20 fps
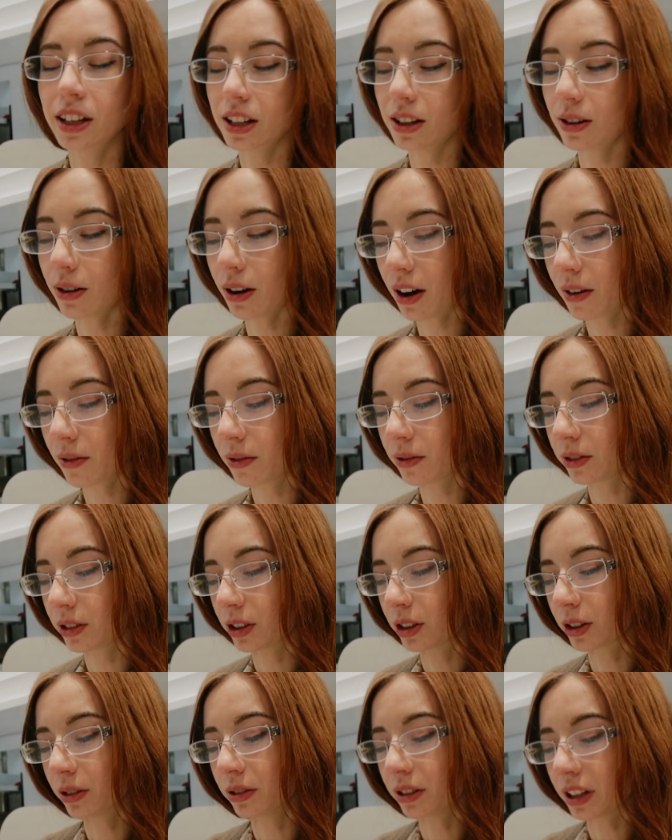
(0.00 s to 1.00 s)
You have
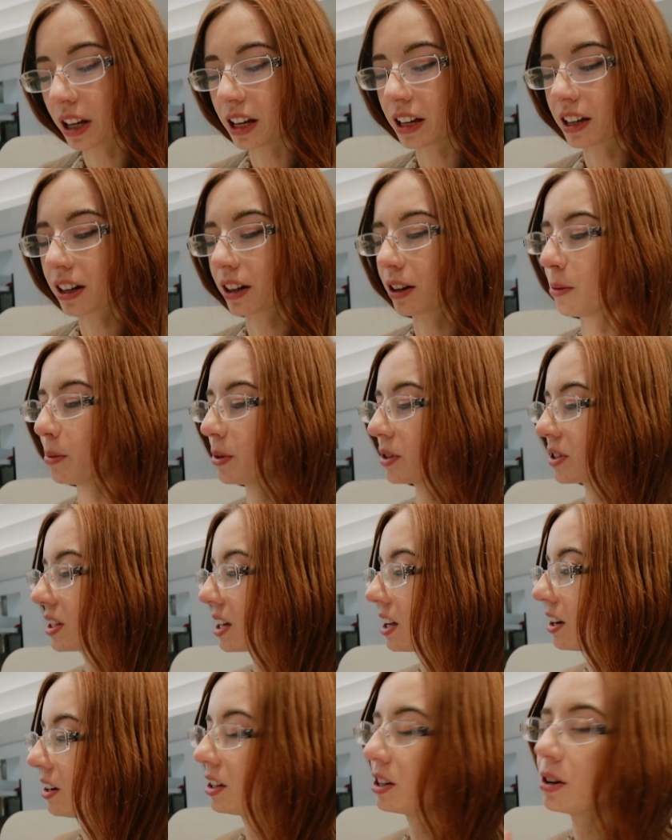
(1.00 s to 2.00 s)
your own like almost
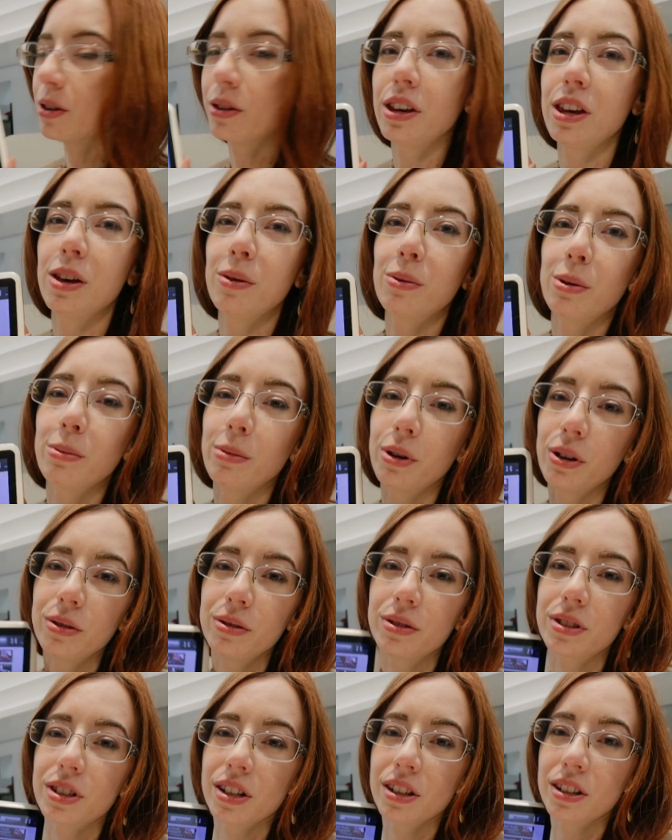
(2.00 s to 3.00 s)
karaoke remote
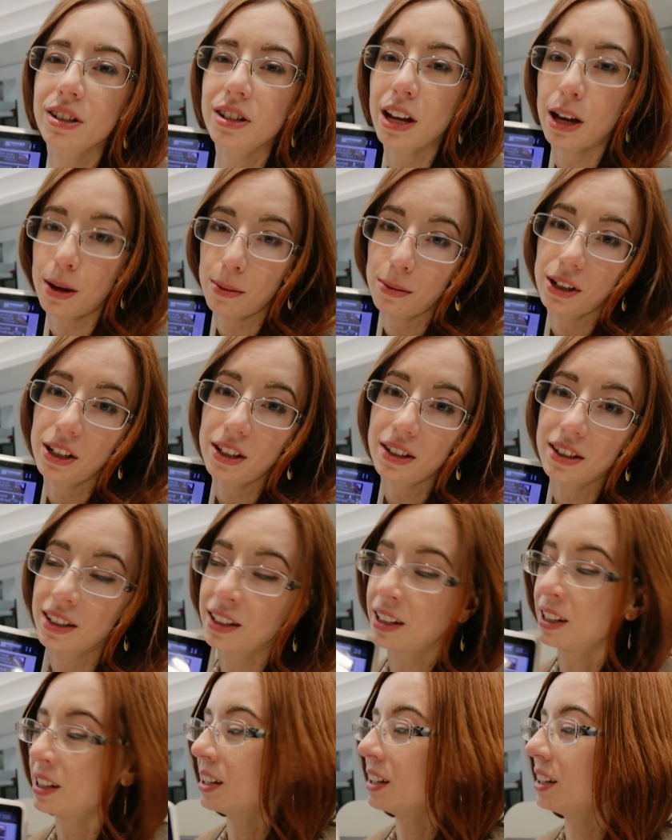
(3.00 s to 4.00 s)
tablet,
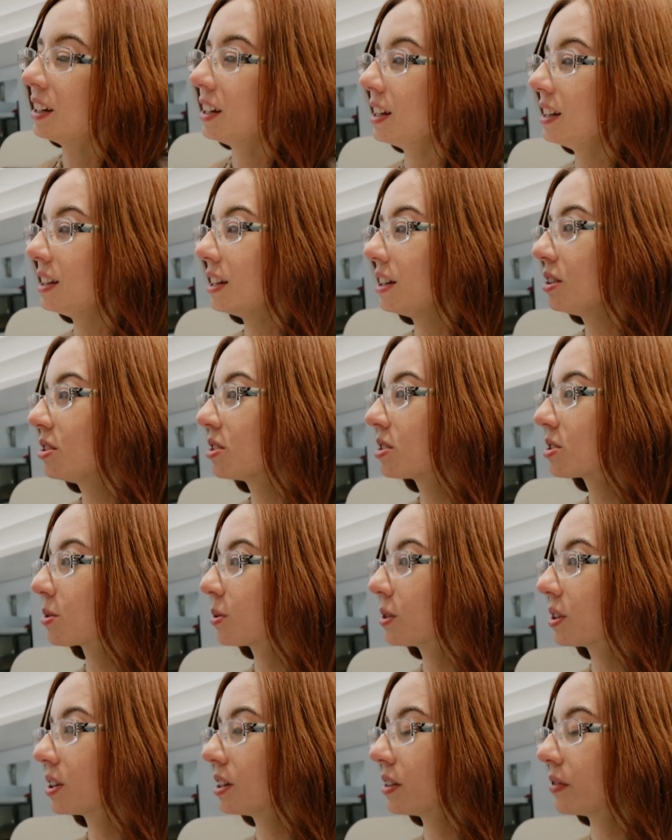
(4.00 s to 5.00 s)
and then you just
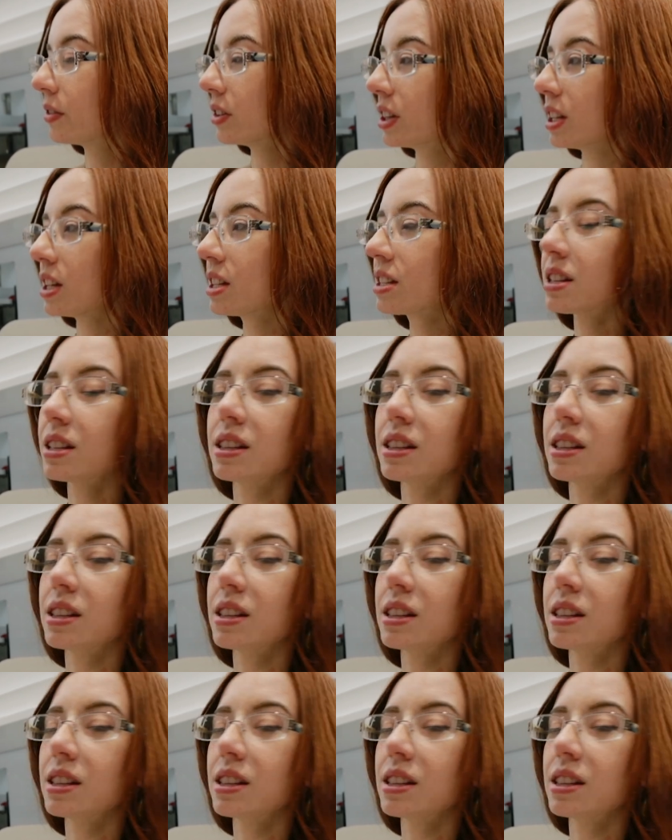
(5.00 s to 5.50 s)
order different things